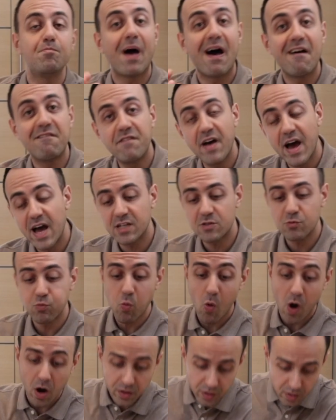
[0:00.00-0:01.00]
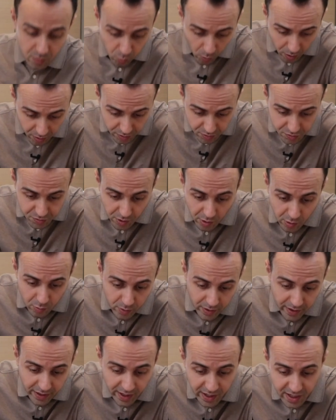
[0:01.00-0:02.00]
Bacvette, what you want to
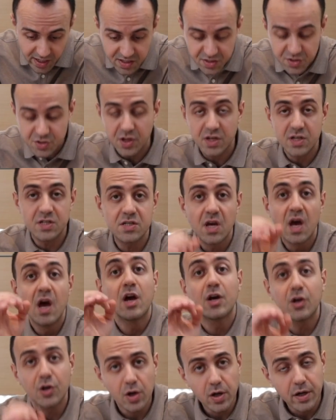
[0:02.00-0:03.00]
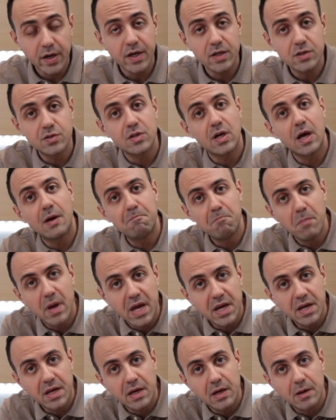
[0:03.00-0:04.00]
do is just cook it to a
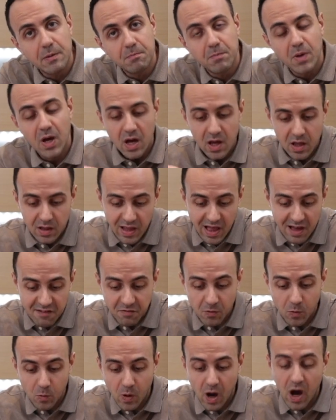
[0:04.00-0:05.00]
medium level